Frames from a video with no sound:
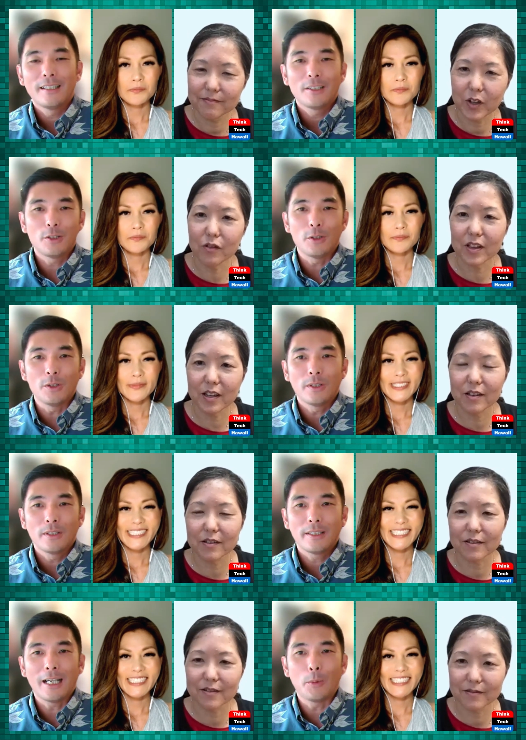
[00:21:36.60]
Speaker 1: to
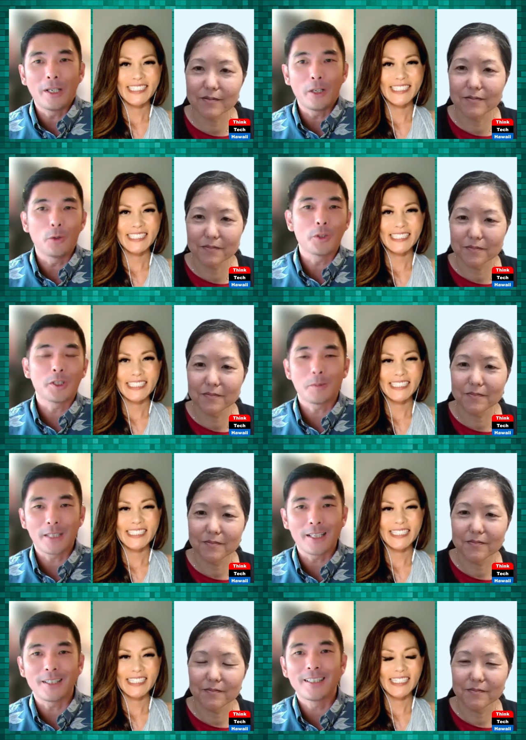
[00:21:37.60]
the Hawaii Ownership
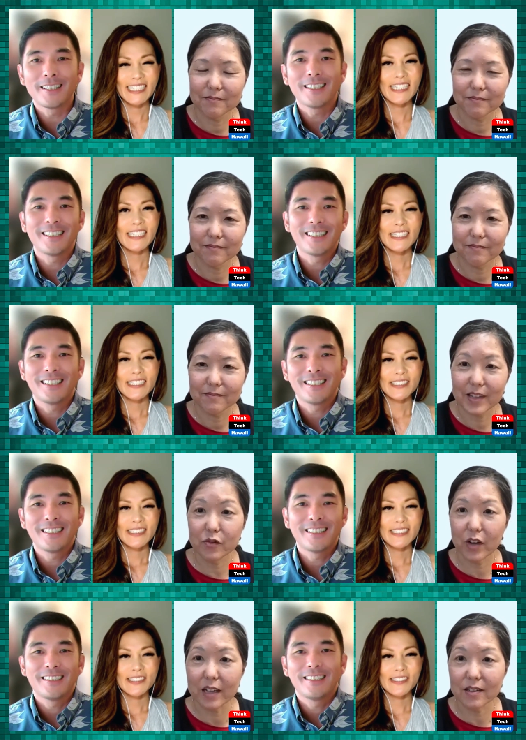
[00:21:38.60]
Center?
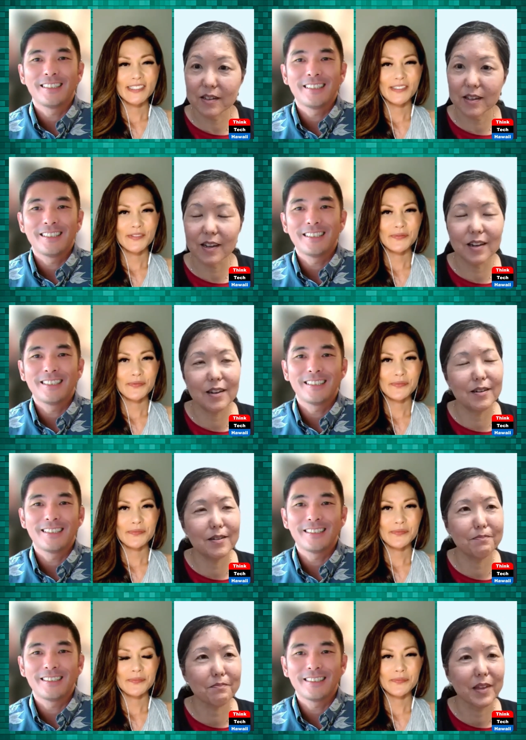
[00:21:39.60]
Speaker 2: Thanks for asking.
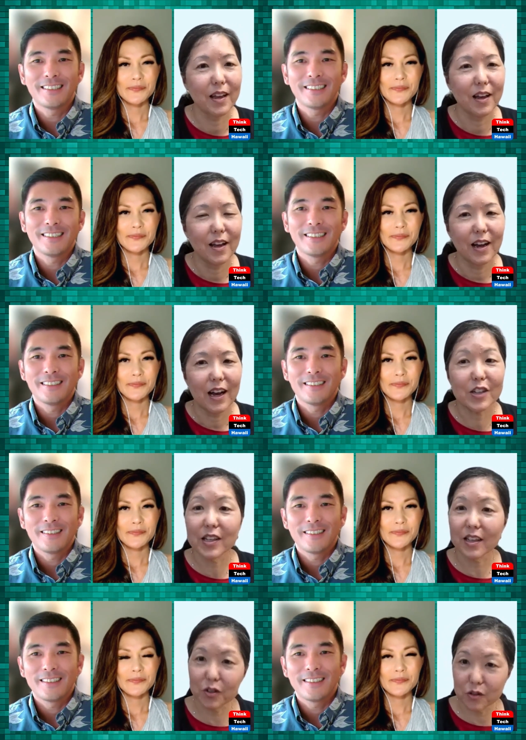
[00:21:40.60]
Um, I'll
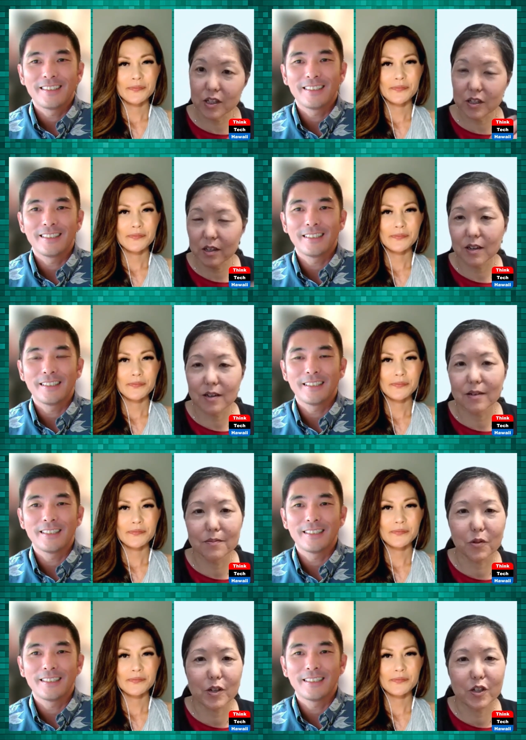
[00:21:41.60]
take the donation
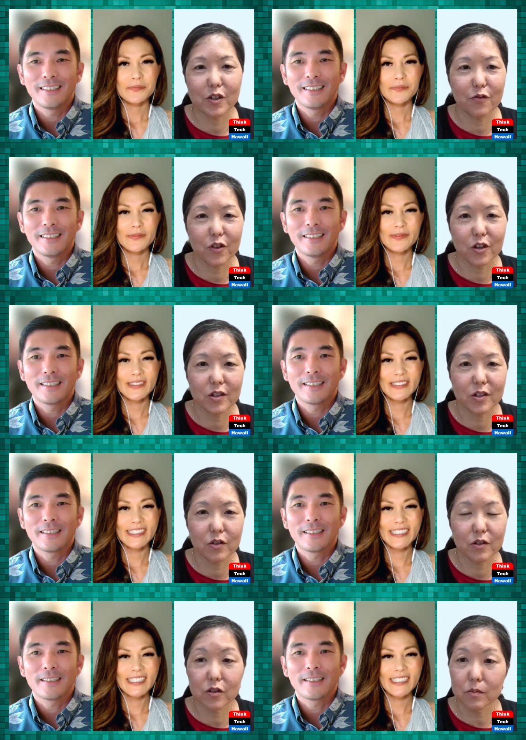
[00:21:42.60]
um, question first.
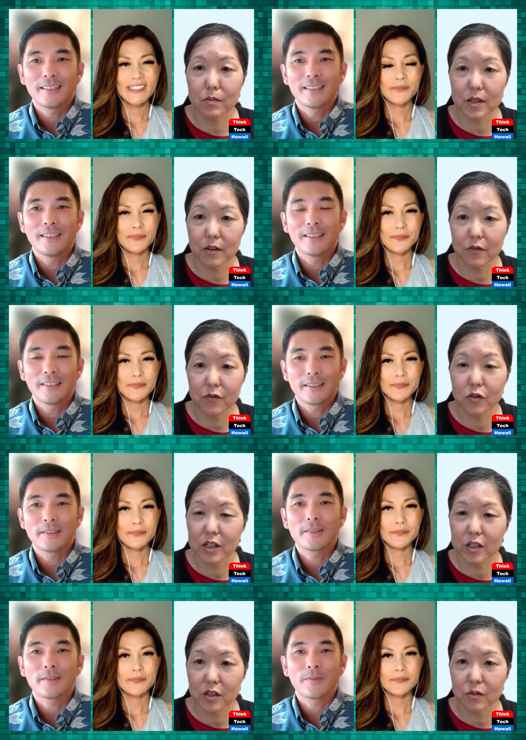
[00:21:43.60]
So in terms of
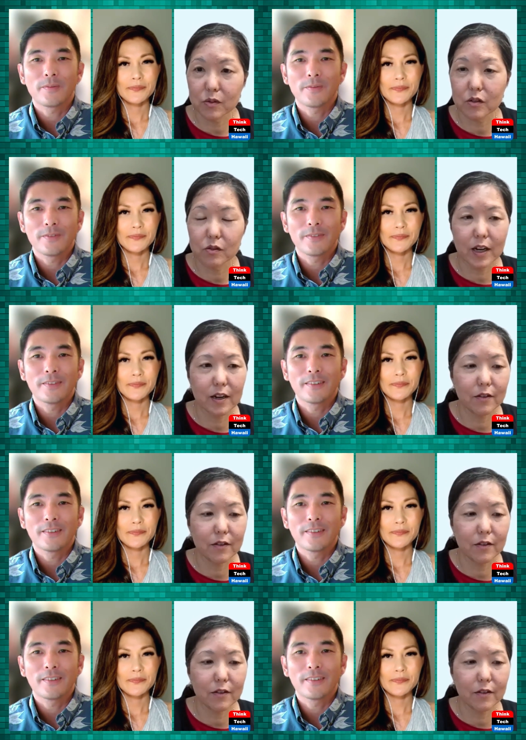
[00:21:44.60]
donations, we do